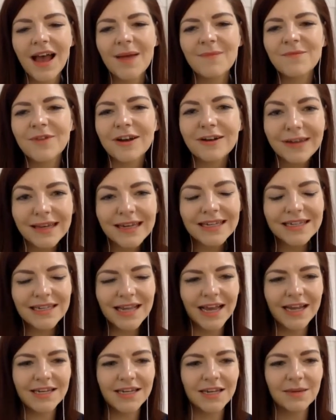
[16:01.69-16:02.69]
I'm very
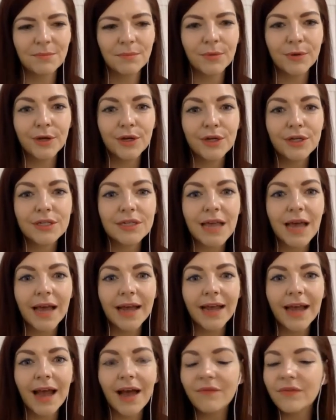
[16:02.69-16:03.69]
excited because
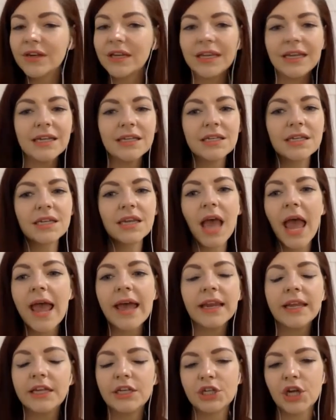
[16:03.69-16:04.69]
I haven't eaten
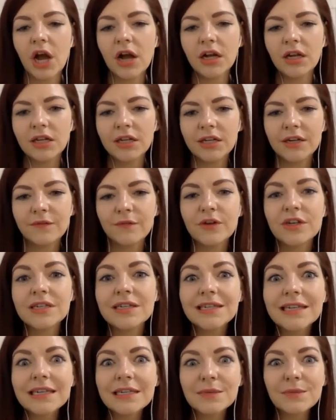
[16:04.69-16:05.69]
any chocolate for
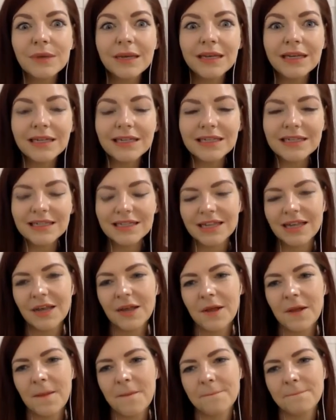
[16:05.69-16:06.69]
6 weeks
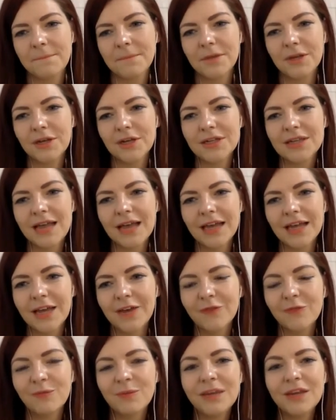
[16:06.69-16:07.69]
because I
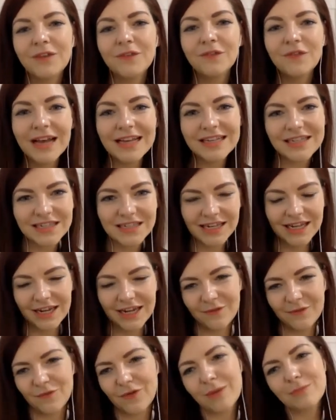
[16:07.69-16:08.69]
have been
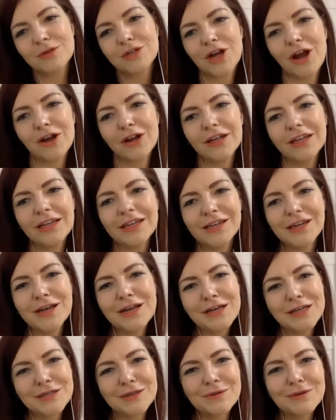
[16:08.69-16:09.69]
fasting from chocolate.
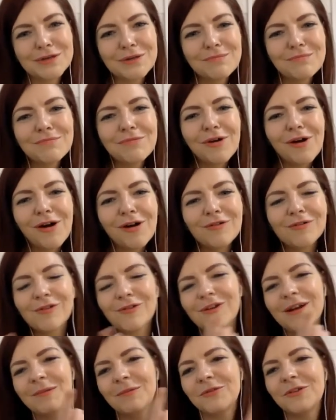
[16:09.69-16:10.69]
So
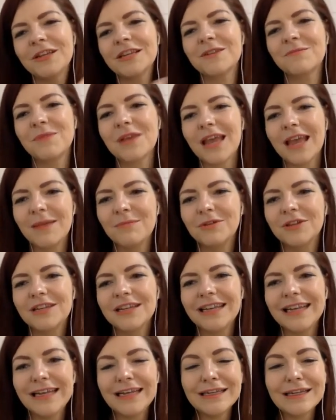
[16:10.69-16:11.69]
tomorrow I'm going to be able
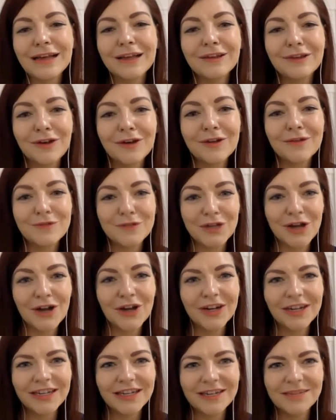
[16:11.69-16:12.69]
to eat a lot of
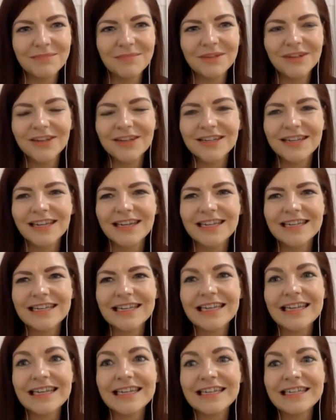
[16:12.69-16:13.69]
chocolate because it is
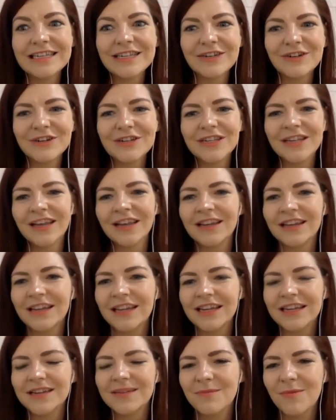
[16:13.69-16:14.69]
Easter
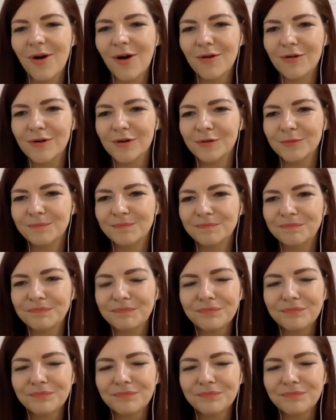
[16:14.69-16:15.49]
Sunday tomorrow.